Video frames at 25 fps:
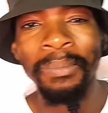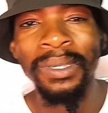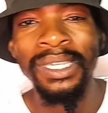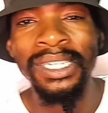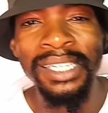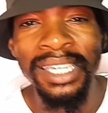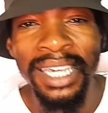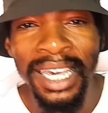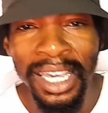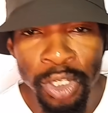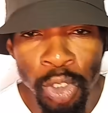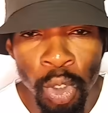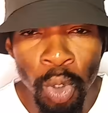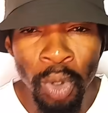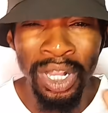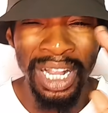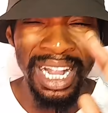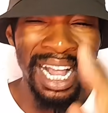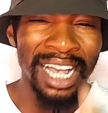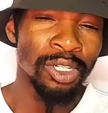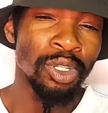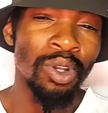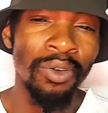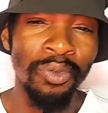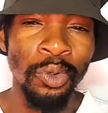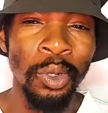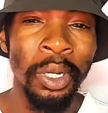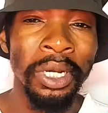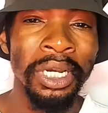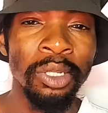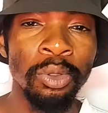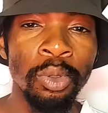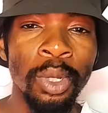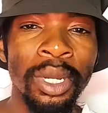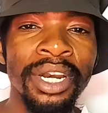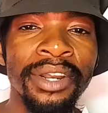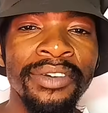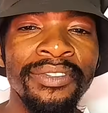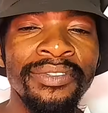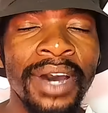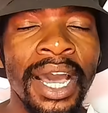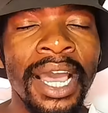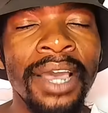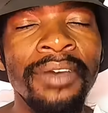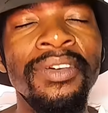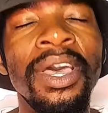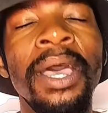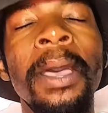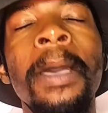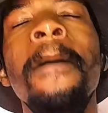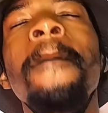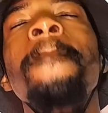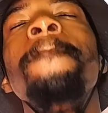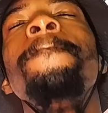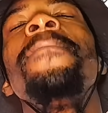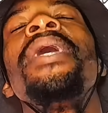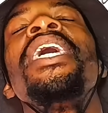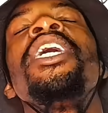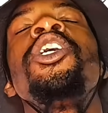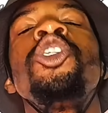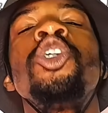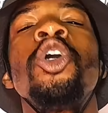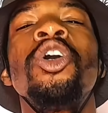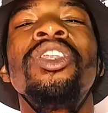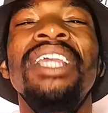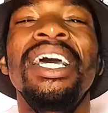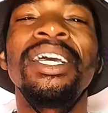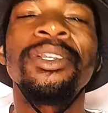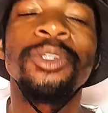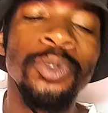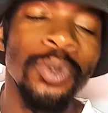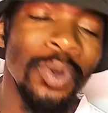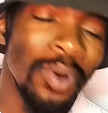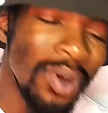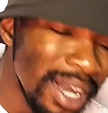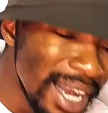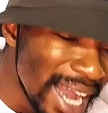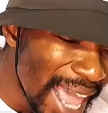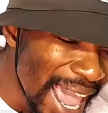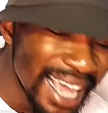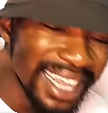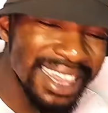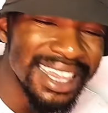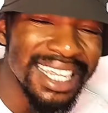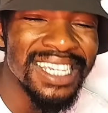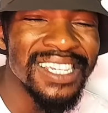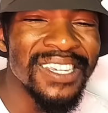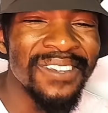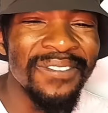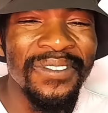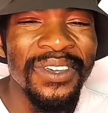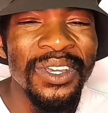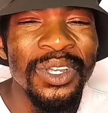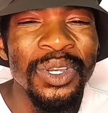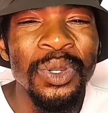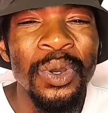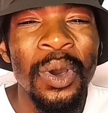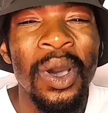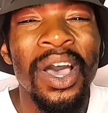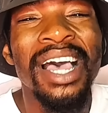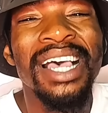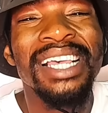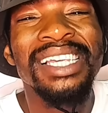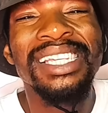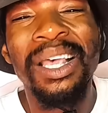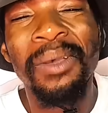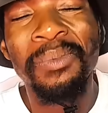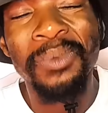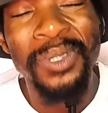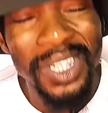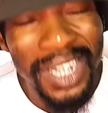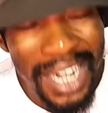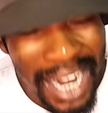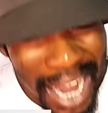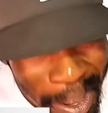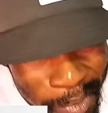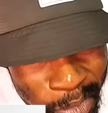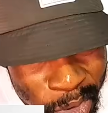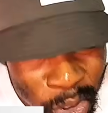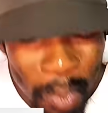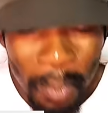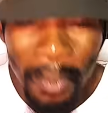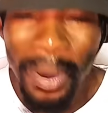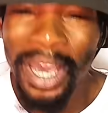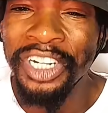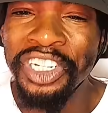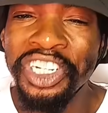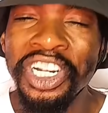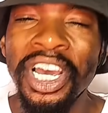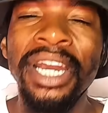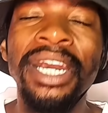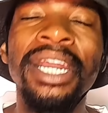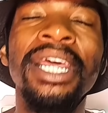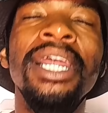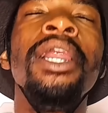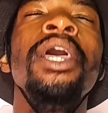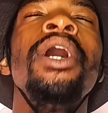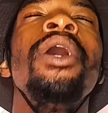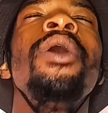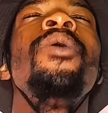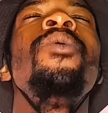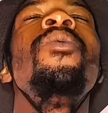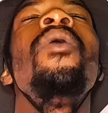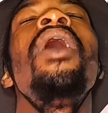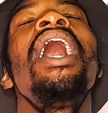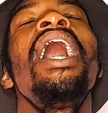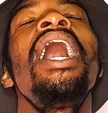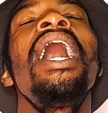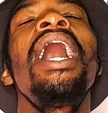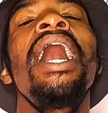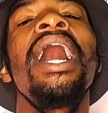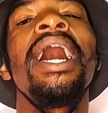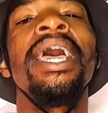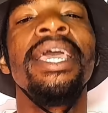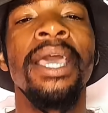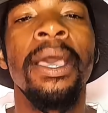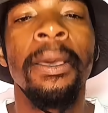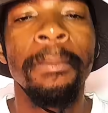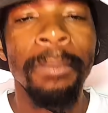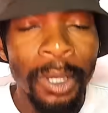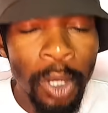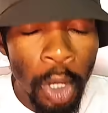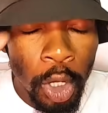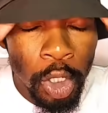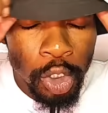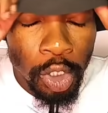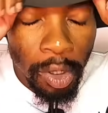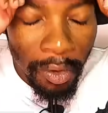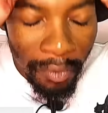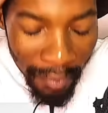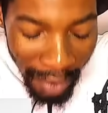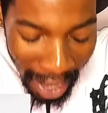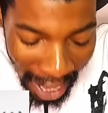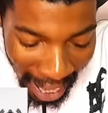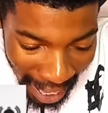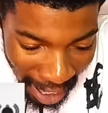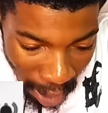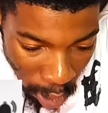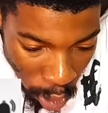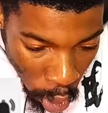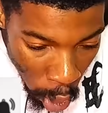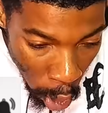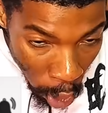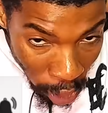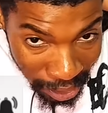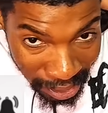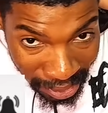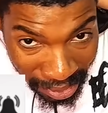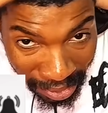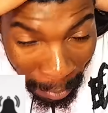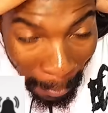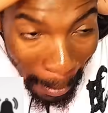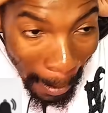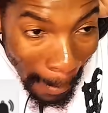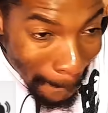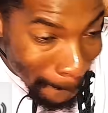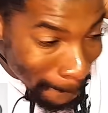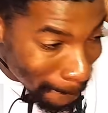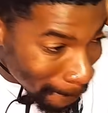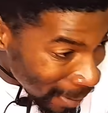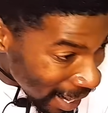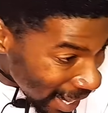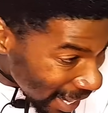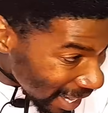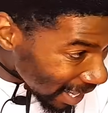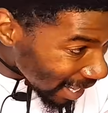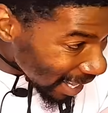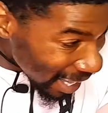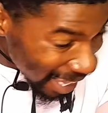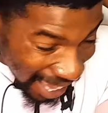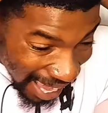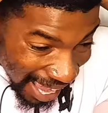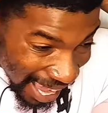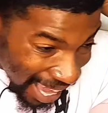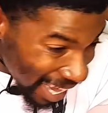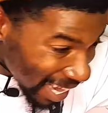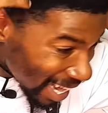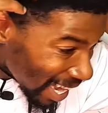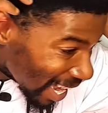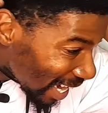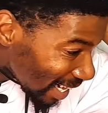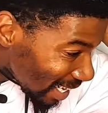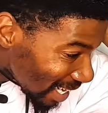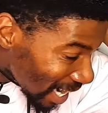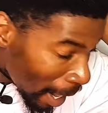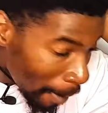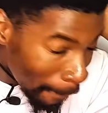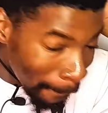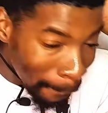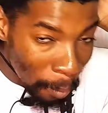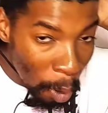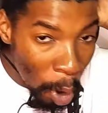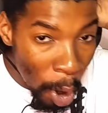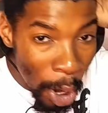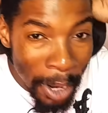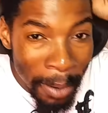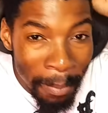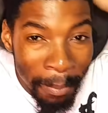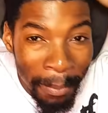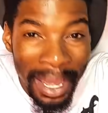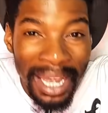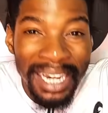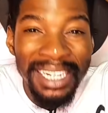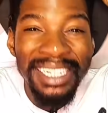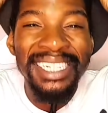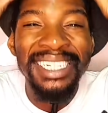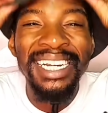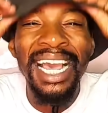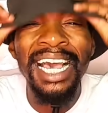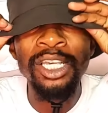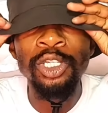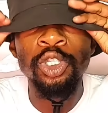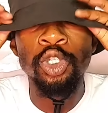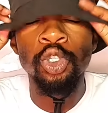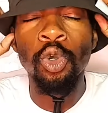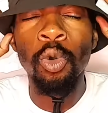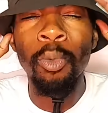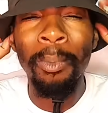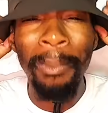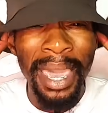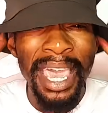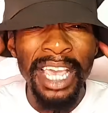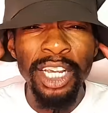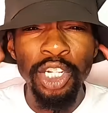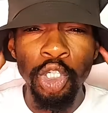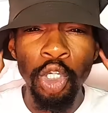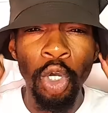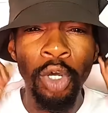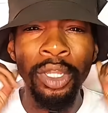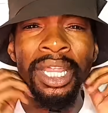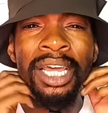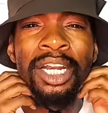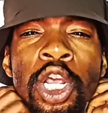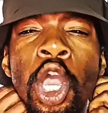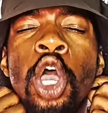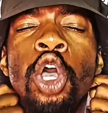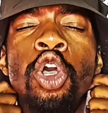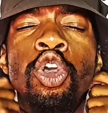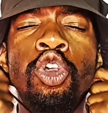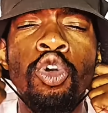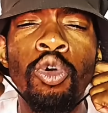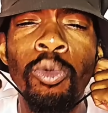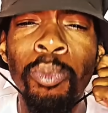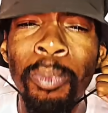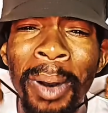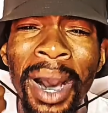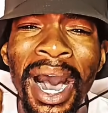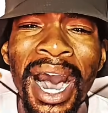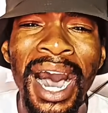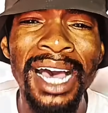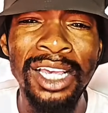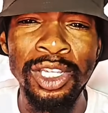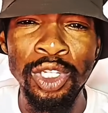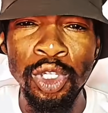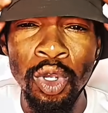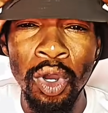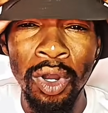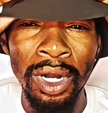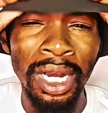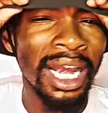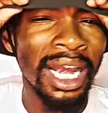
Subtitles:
is here. So class of 2025, make sure that you like this video, subscribe to my channel. Why? Because of I lost my haircut appointment just to make sure that you pass your